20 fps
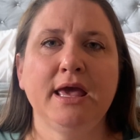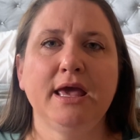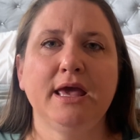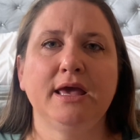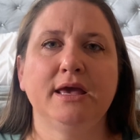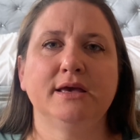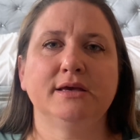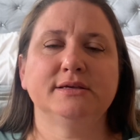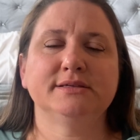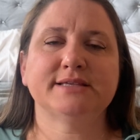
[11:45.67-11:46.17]

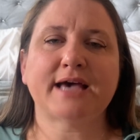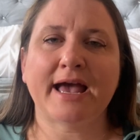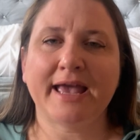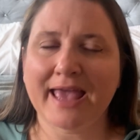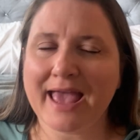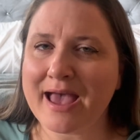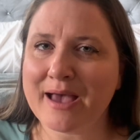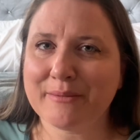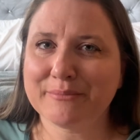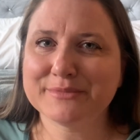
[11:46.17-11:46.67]
is I
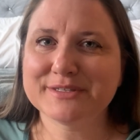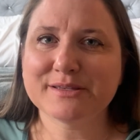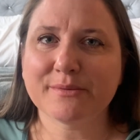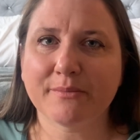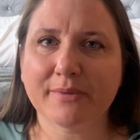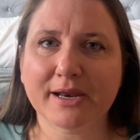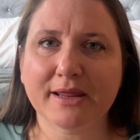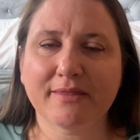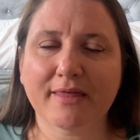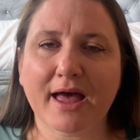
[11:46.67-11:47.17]
am
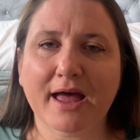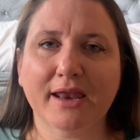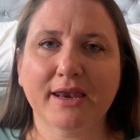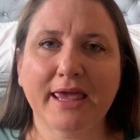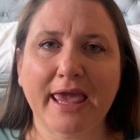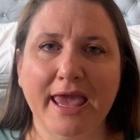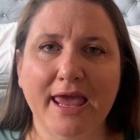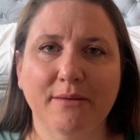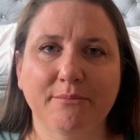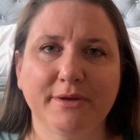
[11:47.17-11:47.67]
somebody that
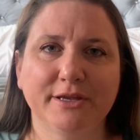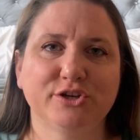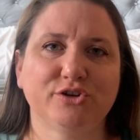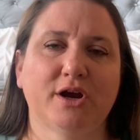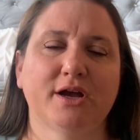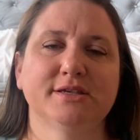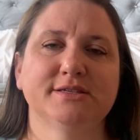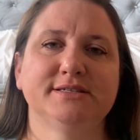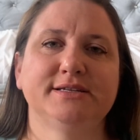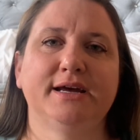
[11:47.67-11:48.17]
can be
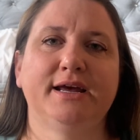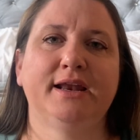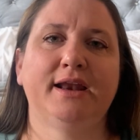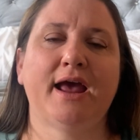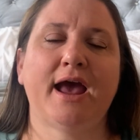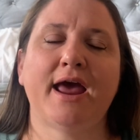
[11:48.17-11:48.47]
trusted,